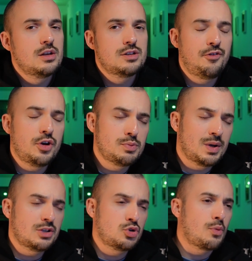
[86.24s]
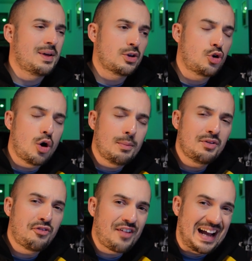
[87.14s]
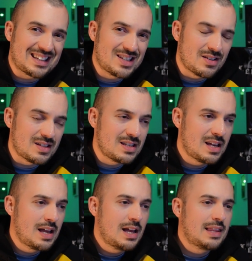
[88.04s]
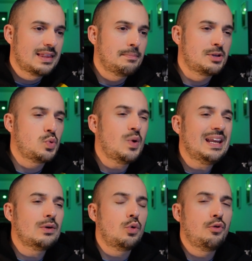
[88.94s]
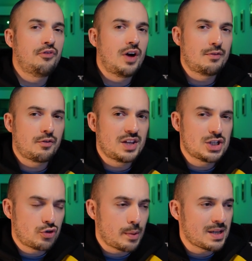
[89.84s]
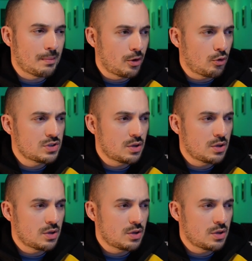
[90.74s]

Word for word: So first we're going to talk about the common factors between all five of these Cryptek models.